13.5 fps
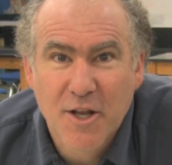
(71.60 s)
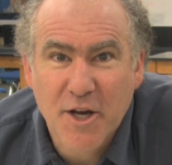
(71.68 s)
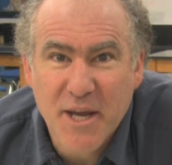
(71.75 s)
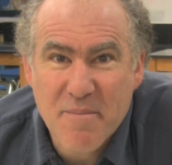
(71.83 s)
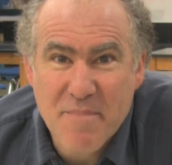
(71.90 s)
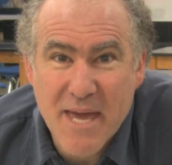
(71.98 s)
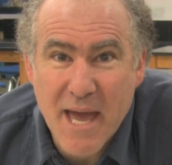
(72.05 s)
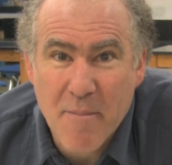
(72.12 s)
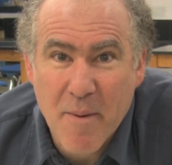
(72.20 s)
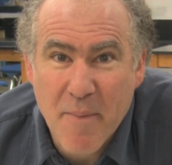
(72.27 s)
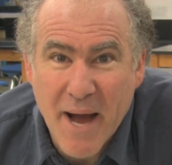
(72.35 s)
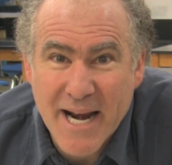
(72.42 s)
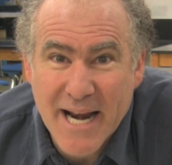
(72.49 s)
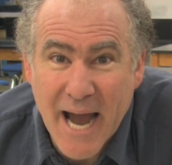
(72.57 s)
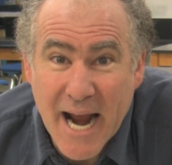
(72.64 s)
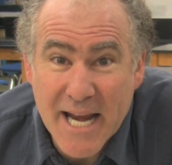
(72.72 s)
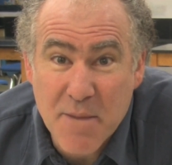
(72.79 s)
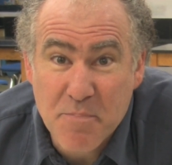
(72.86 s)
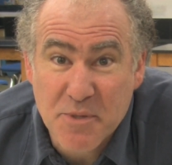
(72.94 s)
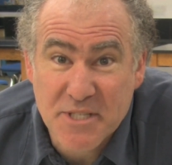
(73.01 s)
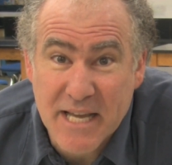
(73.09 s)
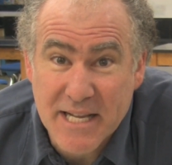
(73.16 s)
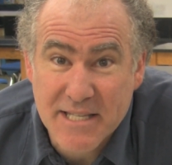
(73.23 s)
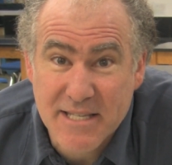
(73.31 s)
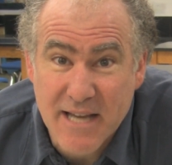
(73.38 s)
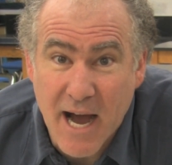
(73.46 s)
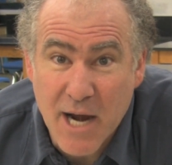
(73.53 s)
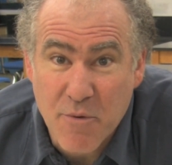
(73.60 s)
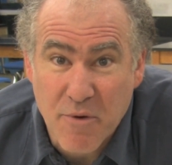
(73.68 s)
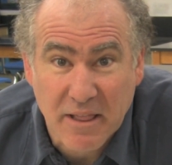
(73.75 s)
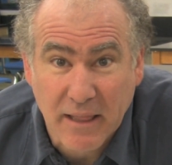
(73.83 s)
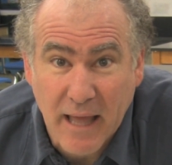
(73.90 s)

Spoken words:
Look at me, I'm about 90% done with